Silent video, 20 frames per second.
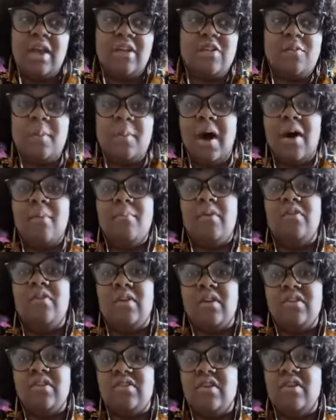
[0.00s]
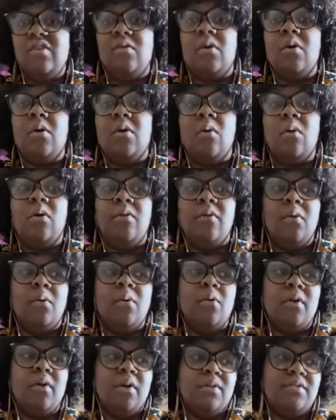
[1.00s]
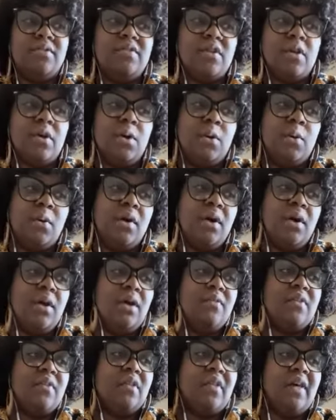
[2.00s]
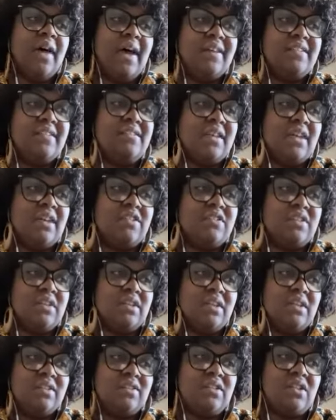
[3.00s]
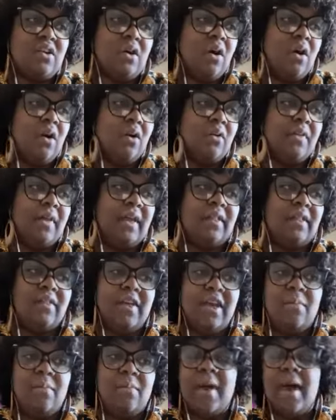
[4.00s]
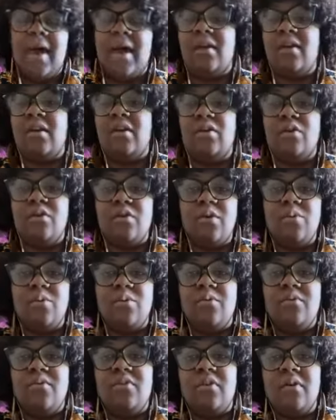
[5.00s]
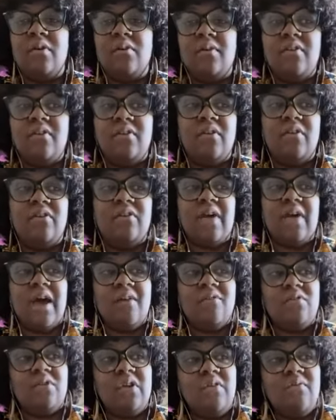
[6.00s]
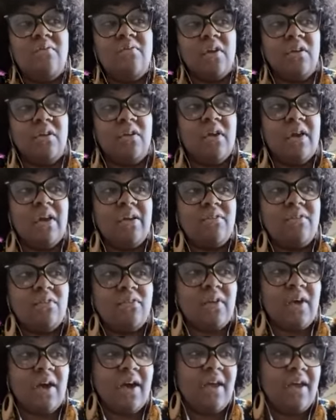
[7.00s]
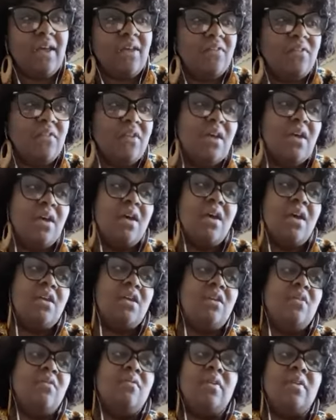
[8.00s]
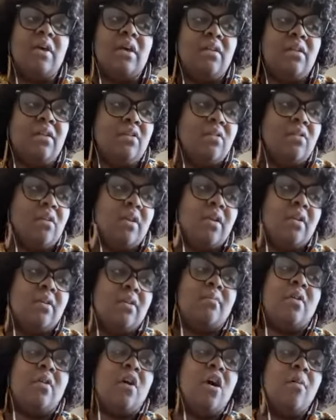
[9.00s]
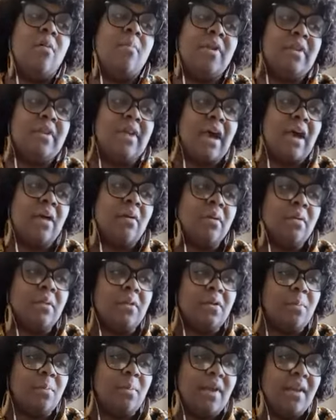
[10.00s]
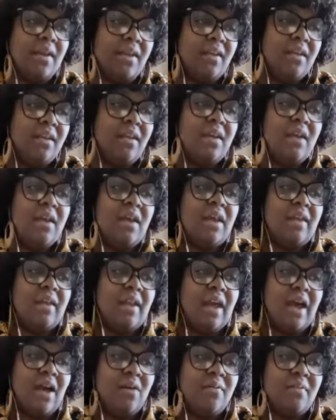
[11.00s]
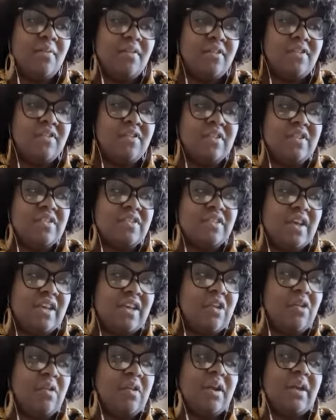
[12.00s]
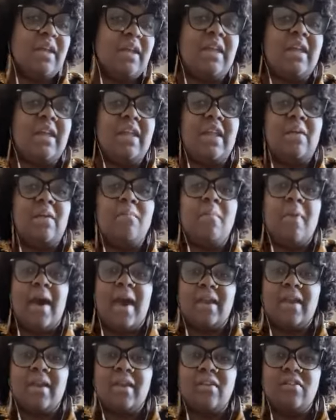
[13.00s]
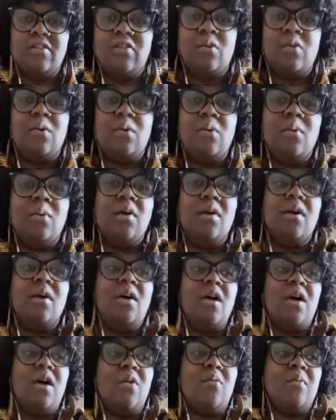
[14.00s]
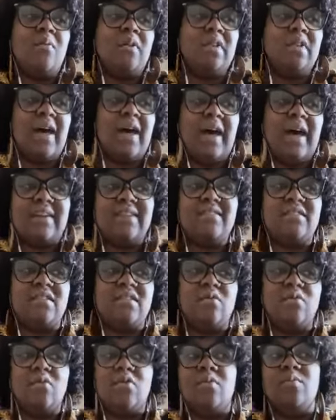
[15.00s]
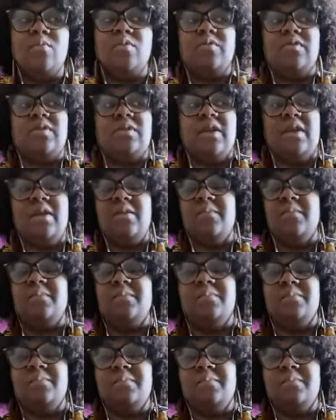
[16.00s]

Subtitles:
just pop music in general on the horn. So the last section is called like Lay Back and Groove. So this is after you've done your exercise, you've done, you're calming down a little bit. And now this is just like you kind of getting back into a relaxed and normal state.